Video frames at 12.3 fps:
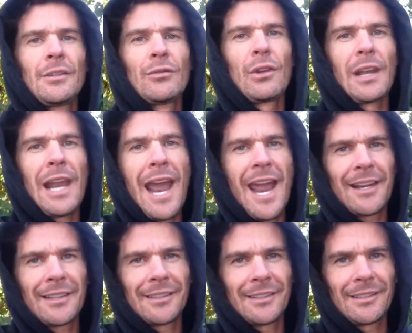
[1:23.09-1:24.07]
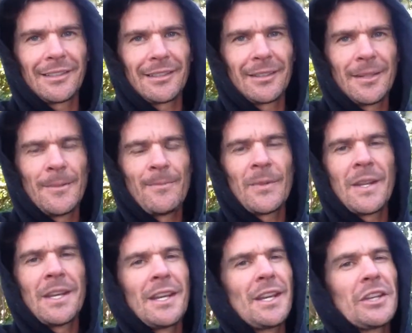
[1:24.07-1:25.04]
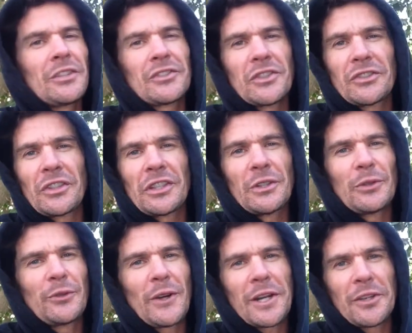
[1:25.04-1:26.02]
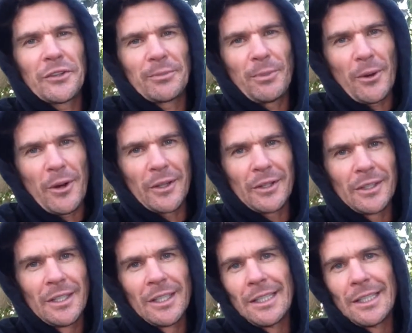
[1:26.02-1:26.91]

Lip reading: Relax. It's just a little fucking spider